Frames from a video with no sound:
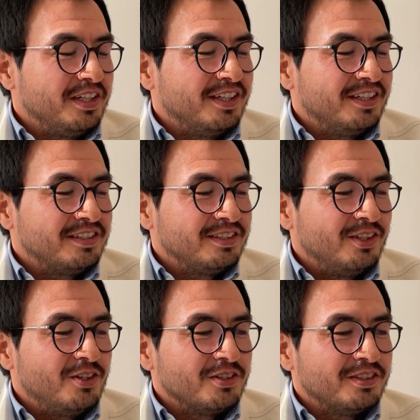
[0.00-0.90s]
had
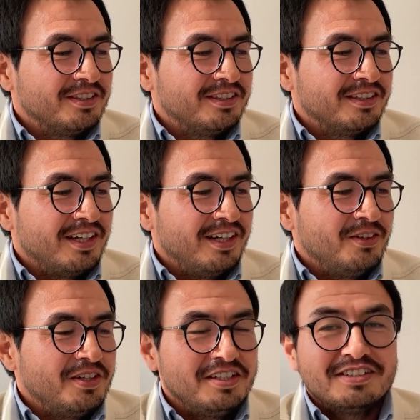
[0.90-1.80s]
long
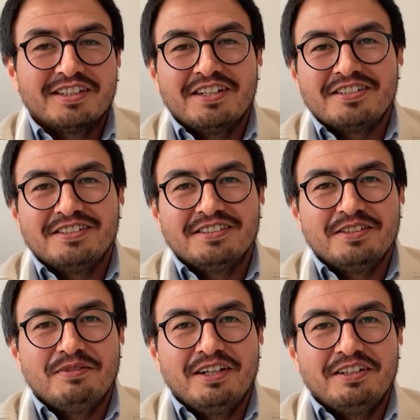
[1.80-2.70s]
hour
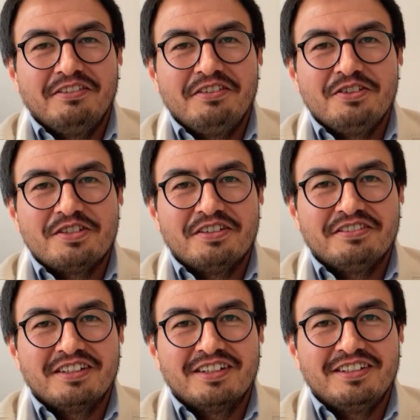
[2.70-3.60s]
discussions about the future
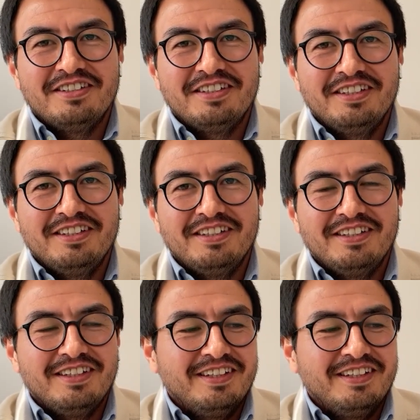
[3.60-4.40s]
of the country.